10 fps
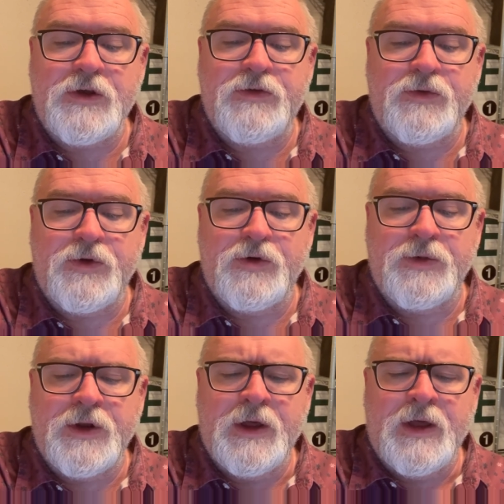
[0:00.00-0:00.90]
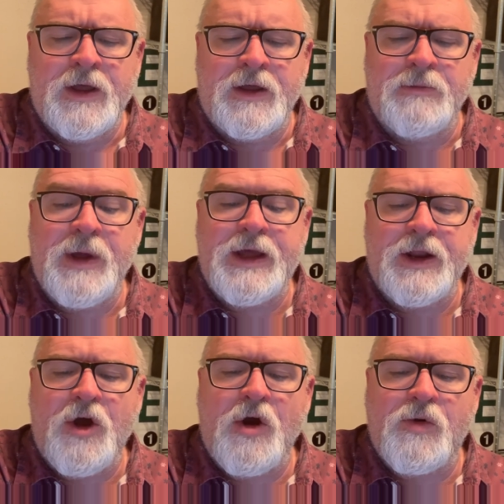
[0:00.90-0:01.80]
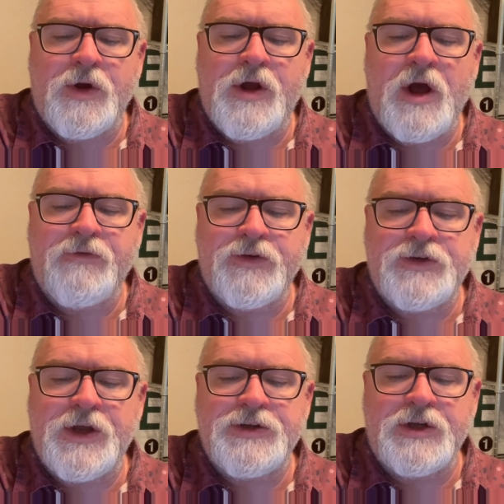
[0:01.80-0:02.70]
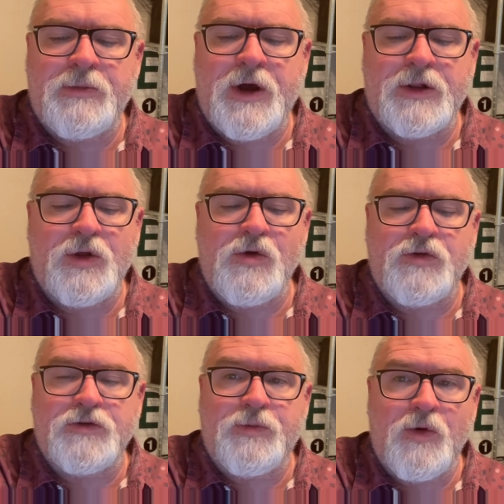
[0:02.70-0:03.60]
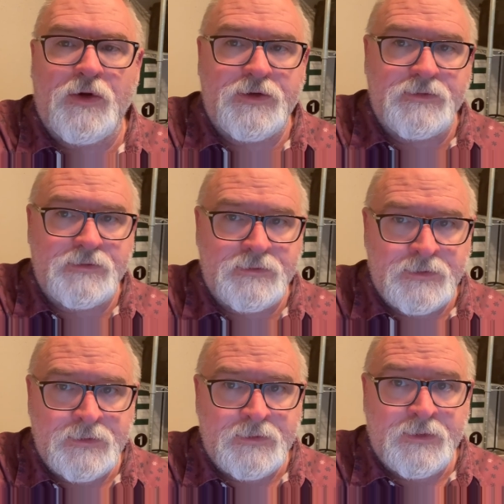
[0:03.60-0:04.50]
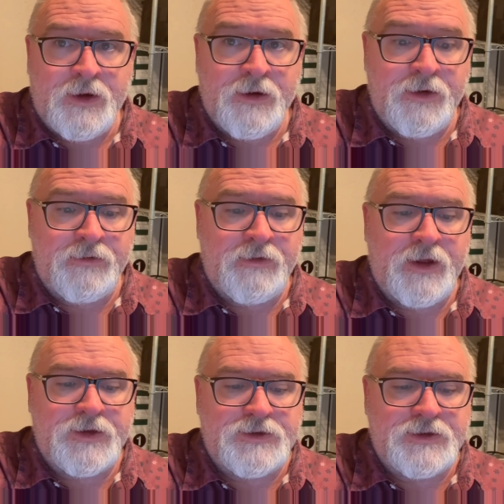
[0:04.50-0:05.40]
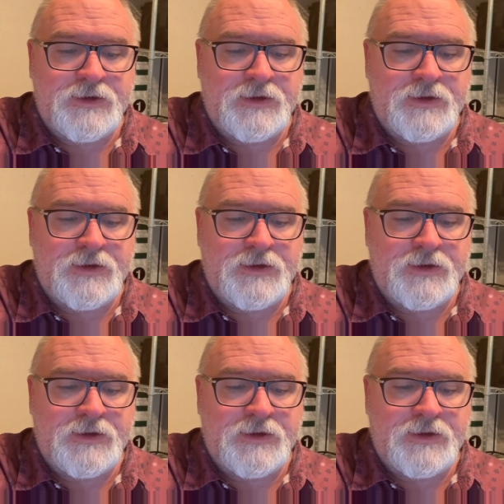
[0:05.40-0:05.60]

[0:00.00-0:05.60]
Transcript: living room and making awkward conversation about local sports and current events,